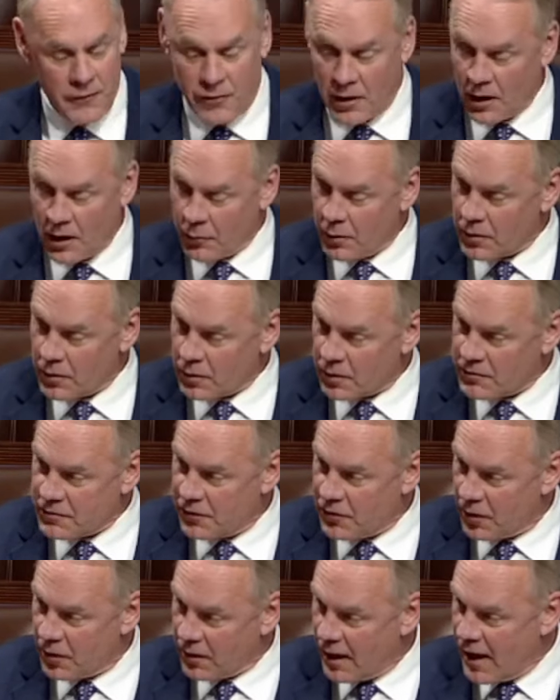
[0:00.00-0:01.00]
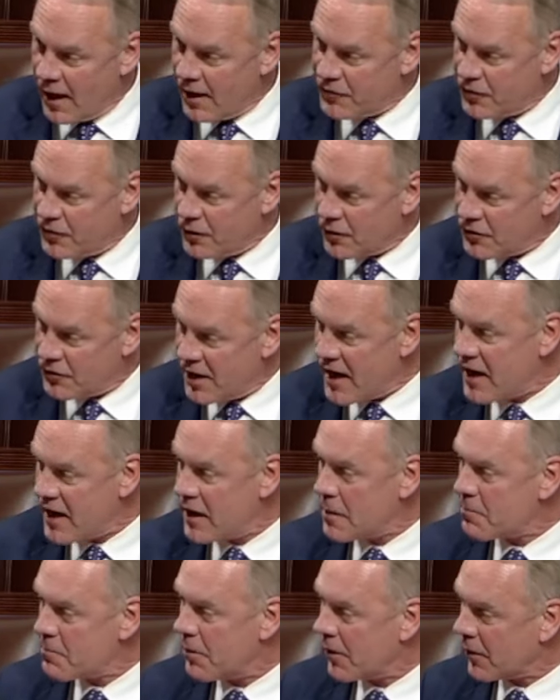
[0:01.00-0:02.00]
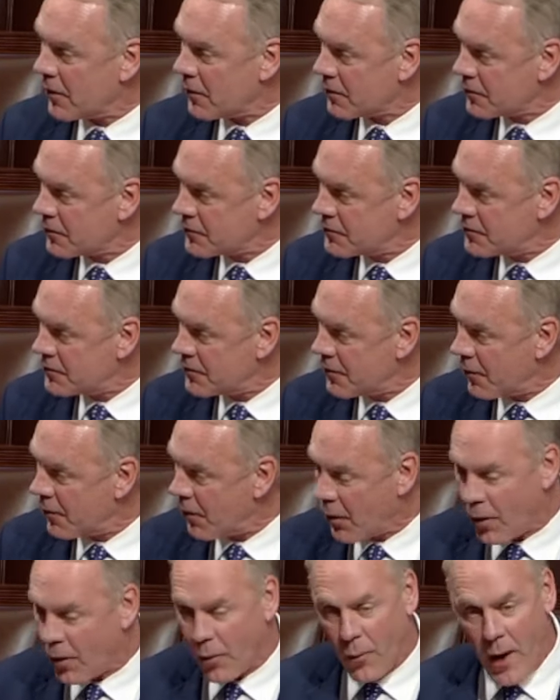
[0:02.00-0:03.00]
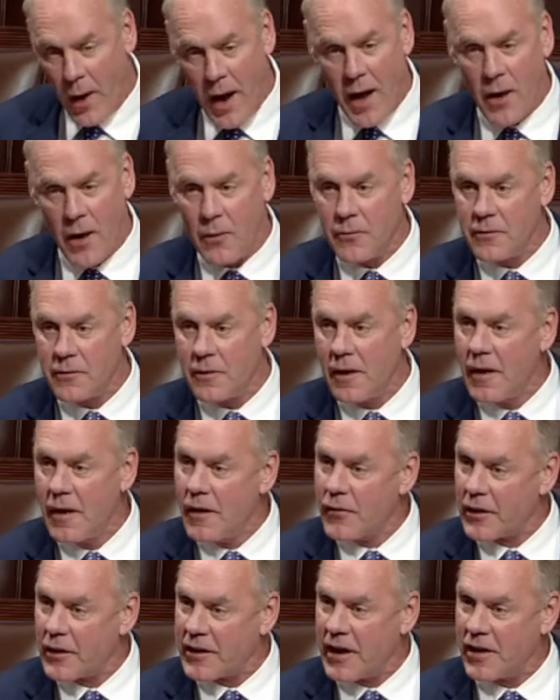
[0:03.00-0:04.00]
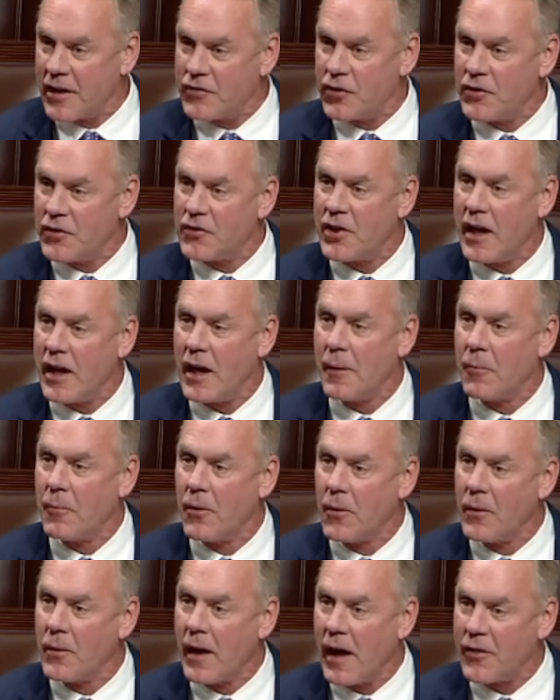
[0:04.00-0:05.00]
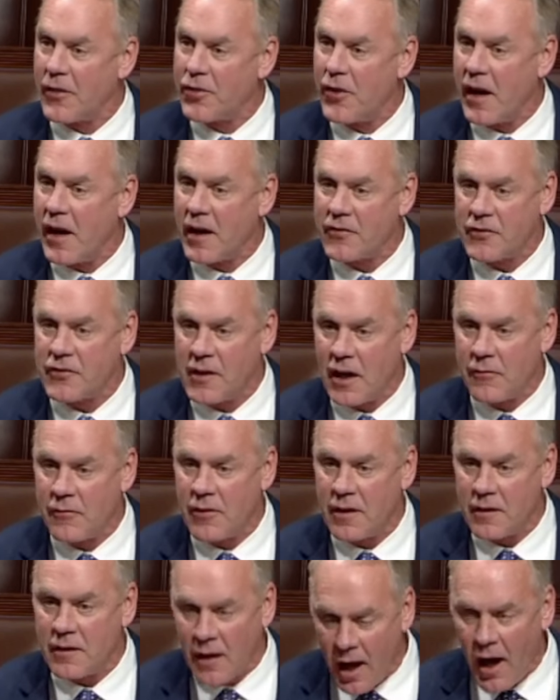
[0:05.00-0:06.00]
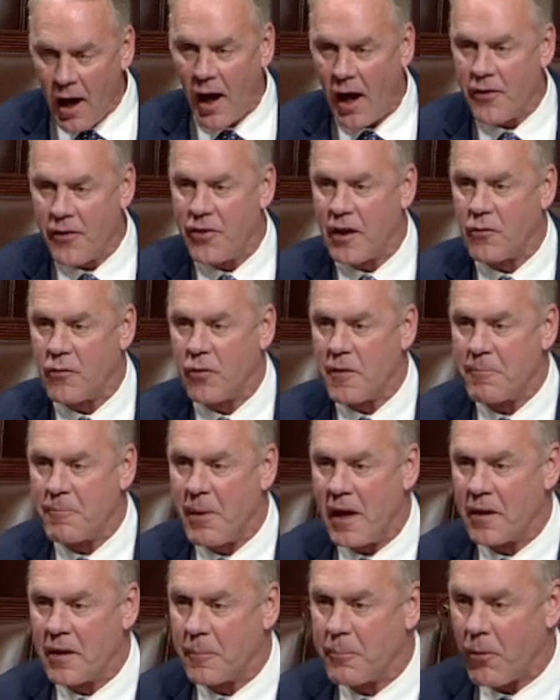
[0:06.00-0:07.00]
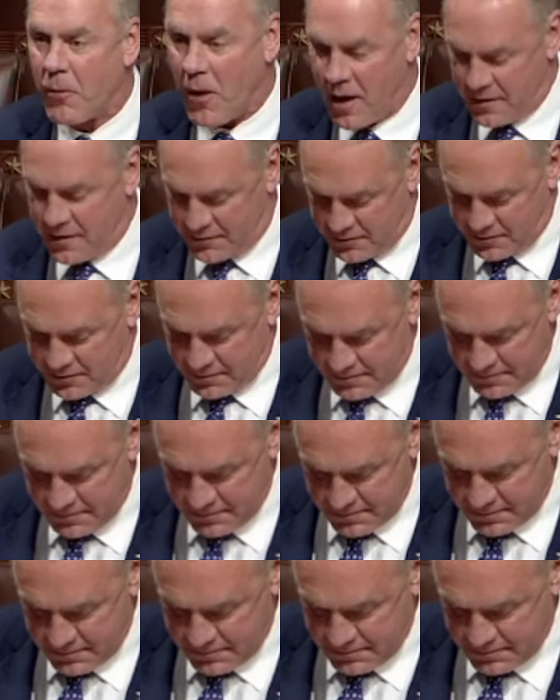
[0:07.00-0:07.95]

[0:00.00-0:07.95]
And if anyone looked at their last year's heating bills or around the kitchen table at Thanksgiving, I think we paid a price.